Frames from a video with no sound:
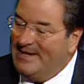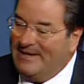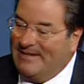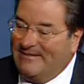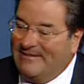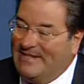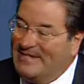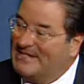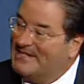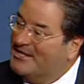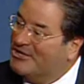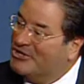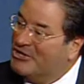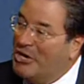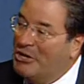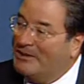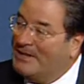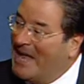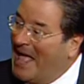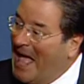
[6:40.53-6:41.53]
the
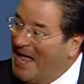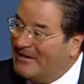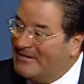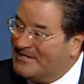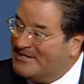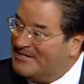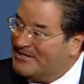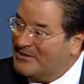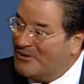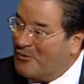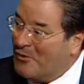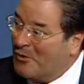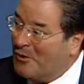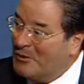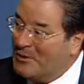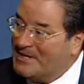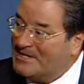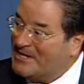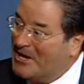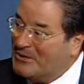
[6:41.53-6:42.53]
Sheldon Adelsons of the
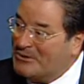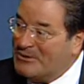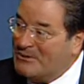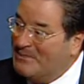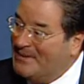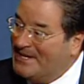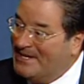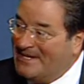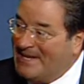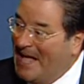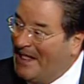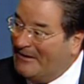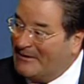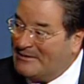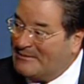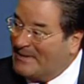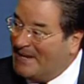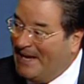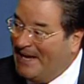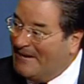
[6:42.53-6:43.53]
world with his $100 million
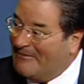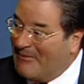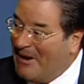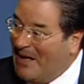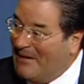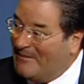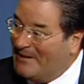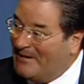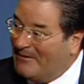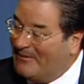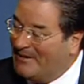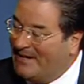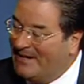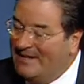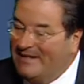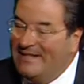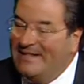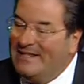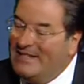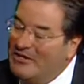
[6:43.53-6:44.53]
behind Romney and whatnot,
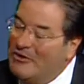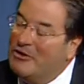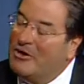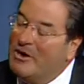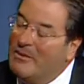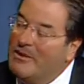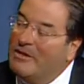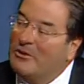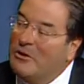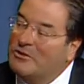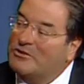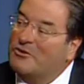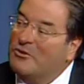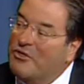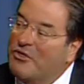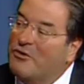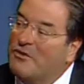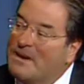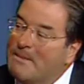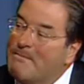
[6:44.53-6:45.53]
you're going to be closer to a
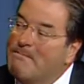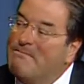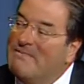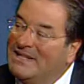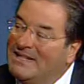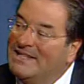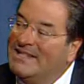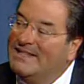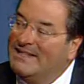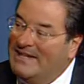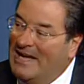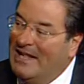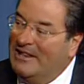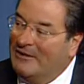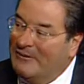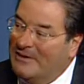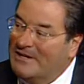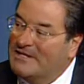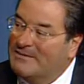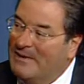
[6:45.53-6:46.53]
$3 billion
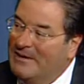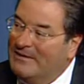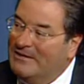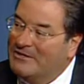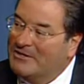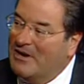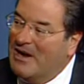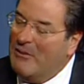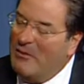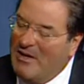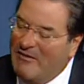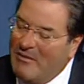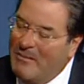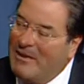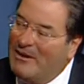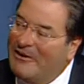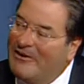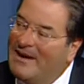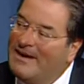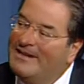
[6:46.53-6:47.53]
expenditure. And we'll have a
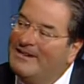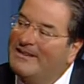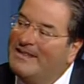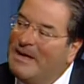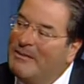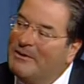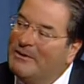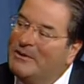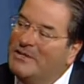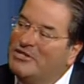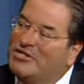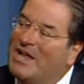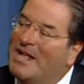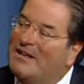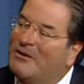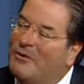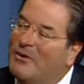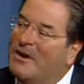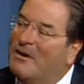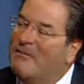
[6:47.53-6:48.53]
better idea of that between
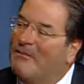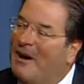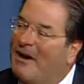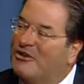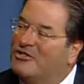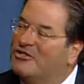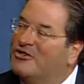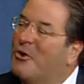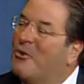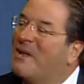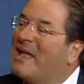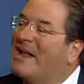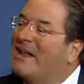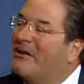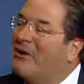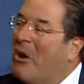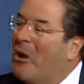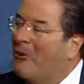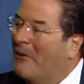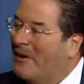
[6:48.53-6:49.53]
January and March. You don't get it
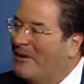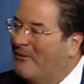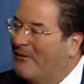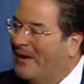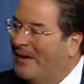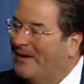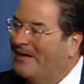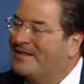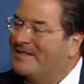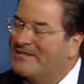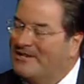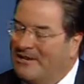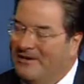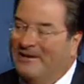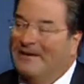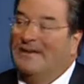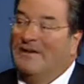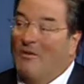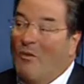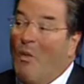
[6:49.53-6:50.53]
all right away. So,
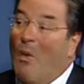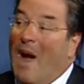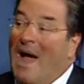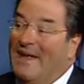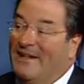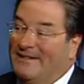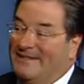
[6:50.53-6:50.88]
wild.